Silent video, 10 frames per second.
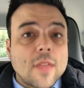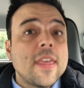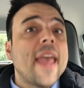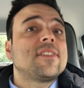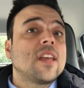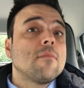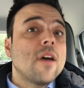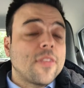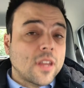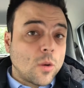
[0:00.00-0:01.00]
the ATM
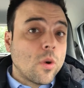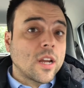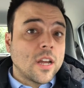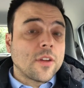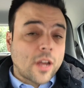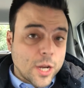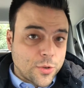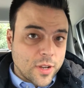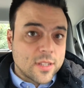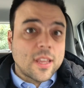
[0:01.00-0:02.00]
method can work in other
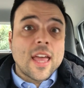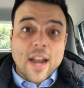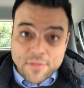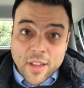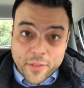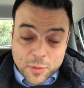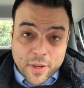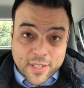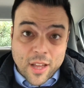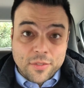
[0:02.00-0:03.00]
countries, and I've done this
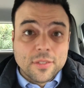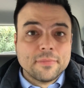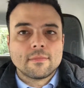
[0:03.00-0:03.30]
myself.